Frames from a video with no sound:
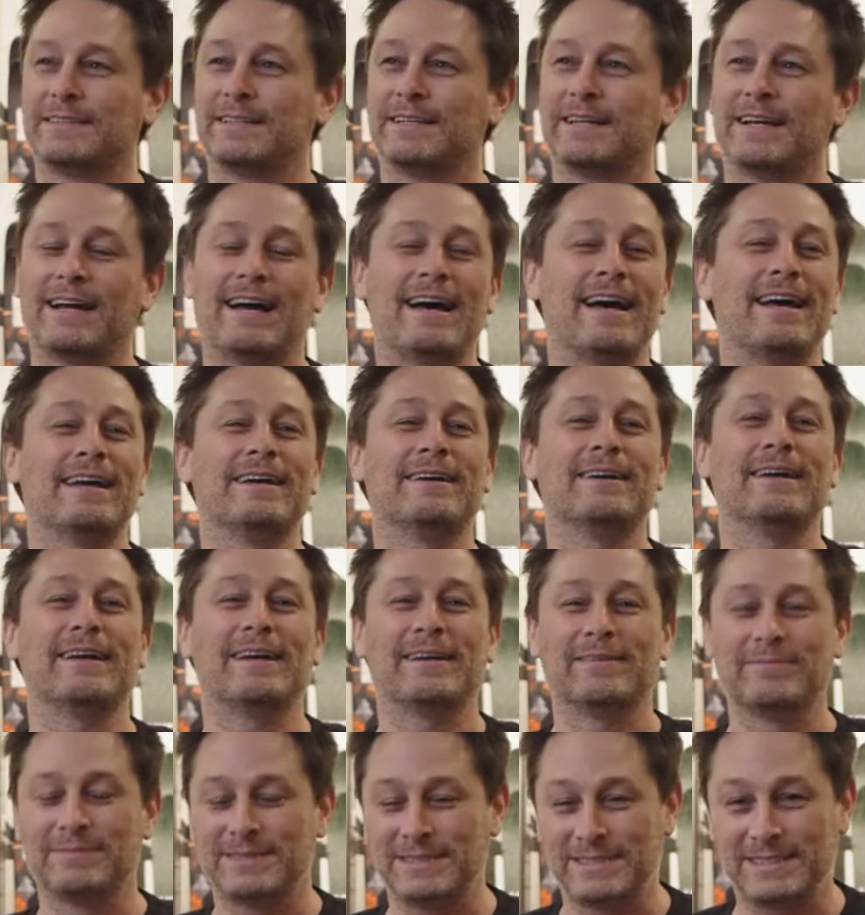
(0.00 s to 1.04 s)
I
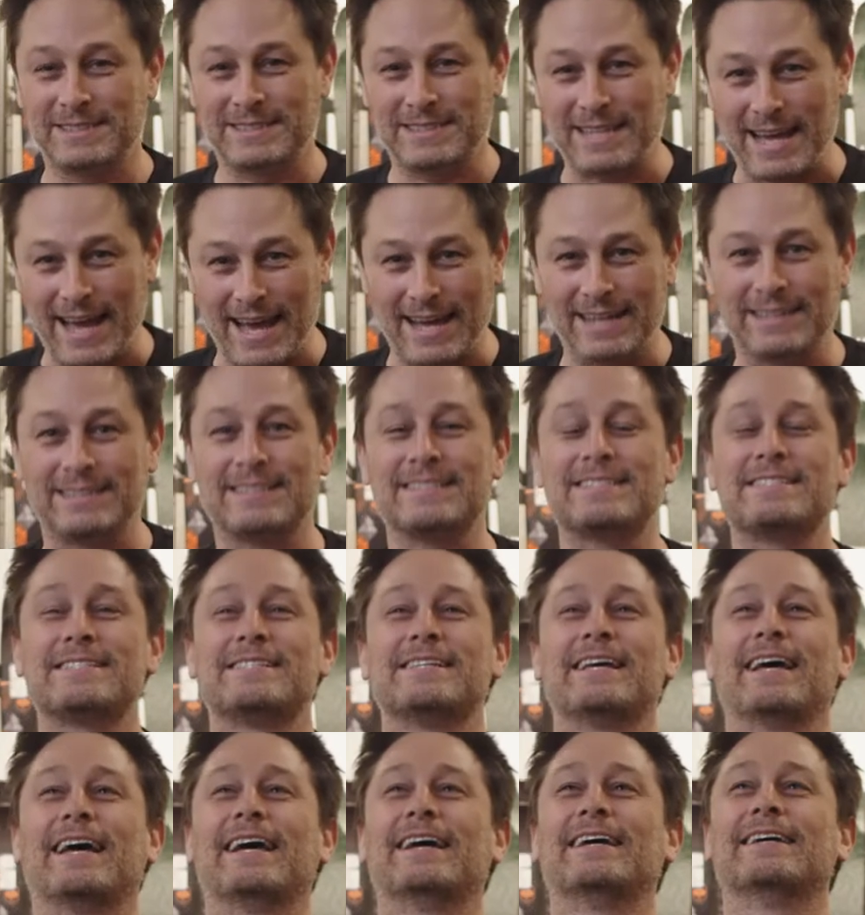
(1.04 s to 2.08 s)
am sad to
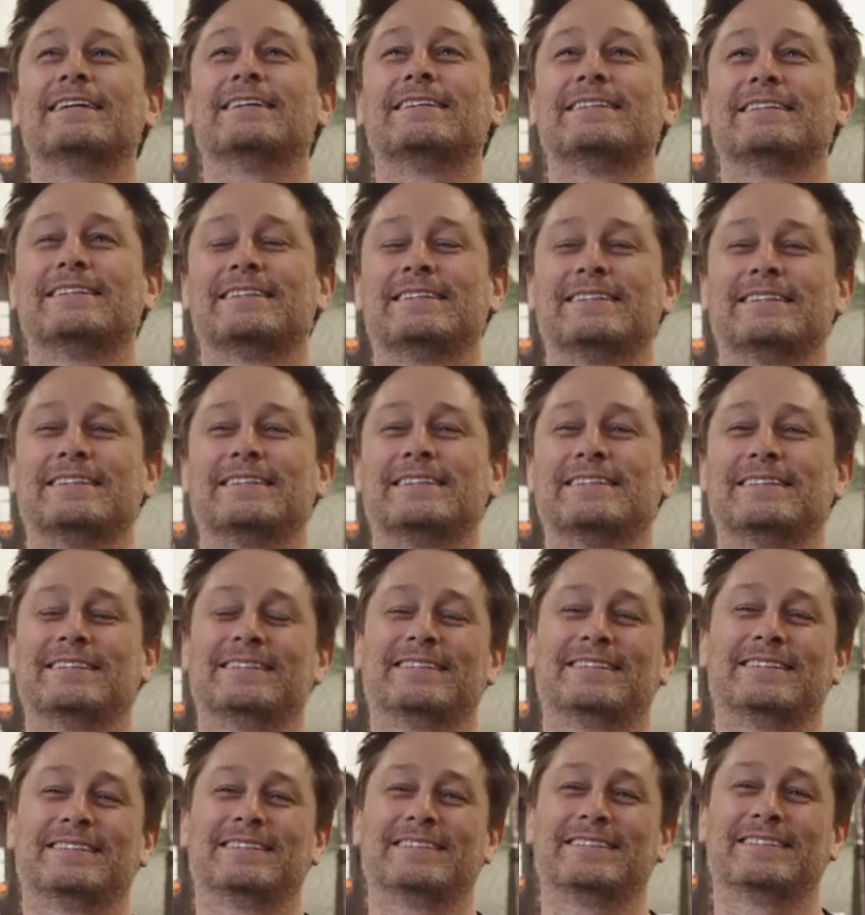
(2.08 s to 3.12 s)
say
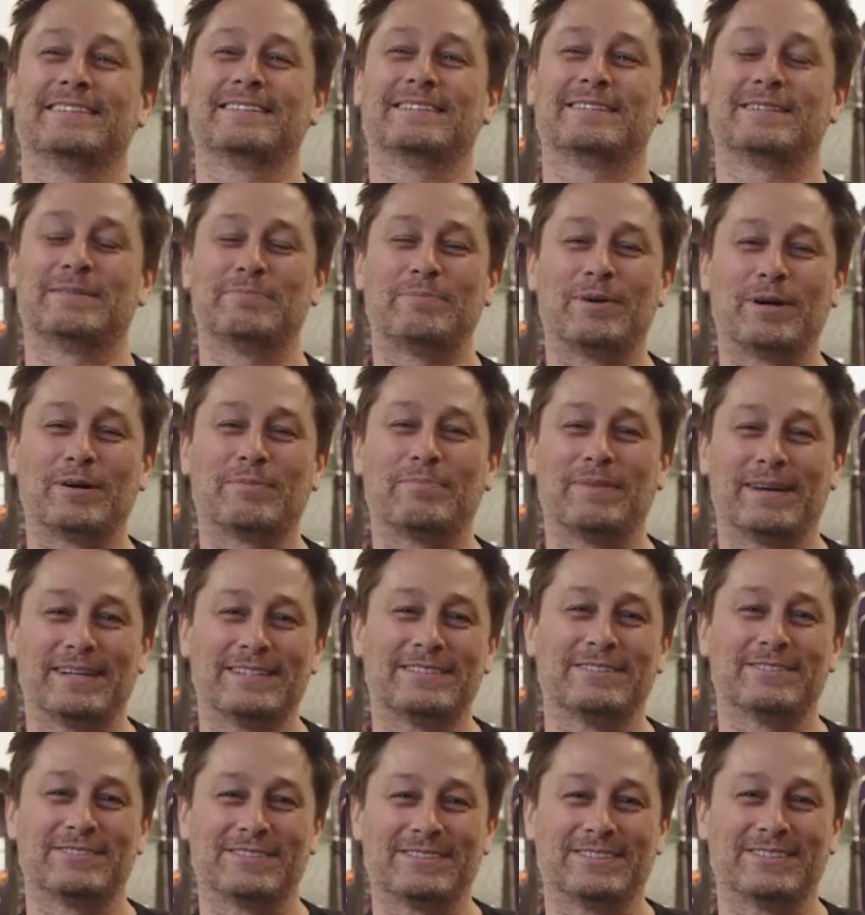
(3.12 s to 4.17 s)
the bunk
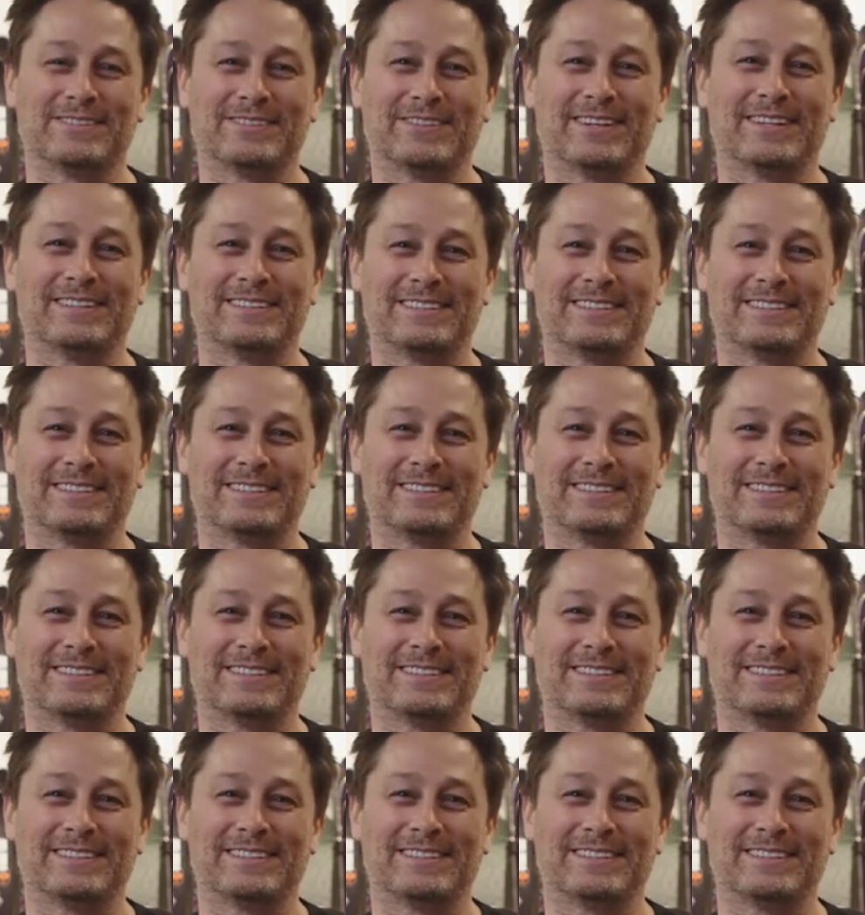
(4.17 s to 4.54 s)
beds are still not